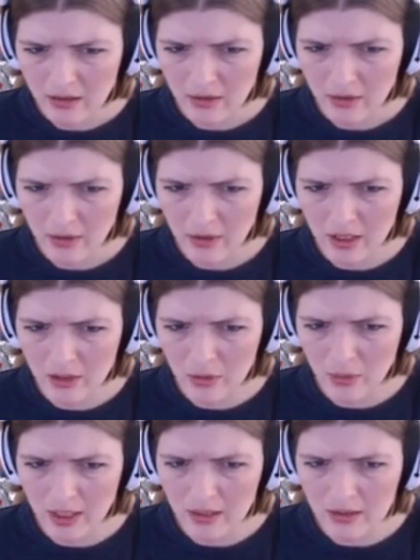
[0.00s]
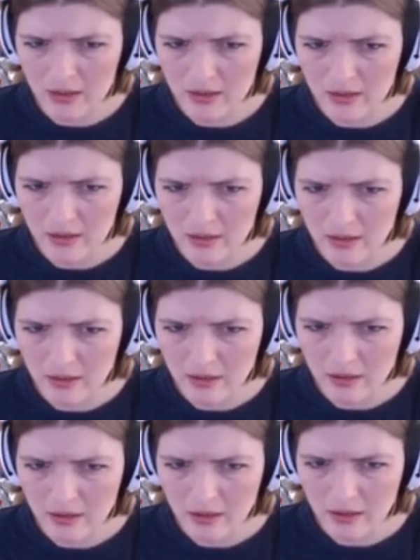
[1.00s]
Who had twins?
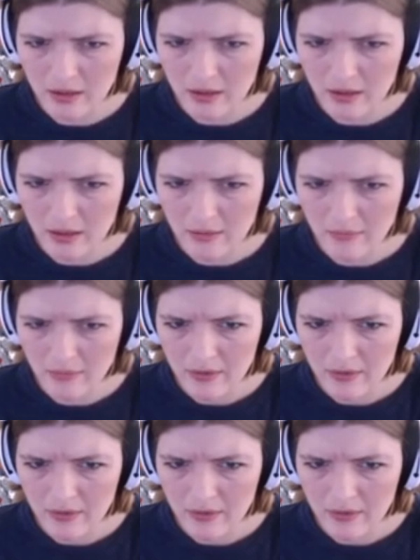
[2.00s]
Mommy.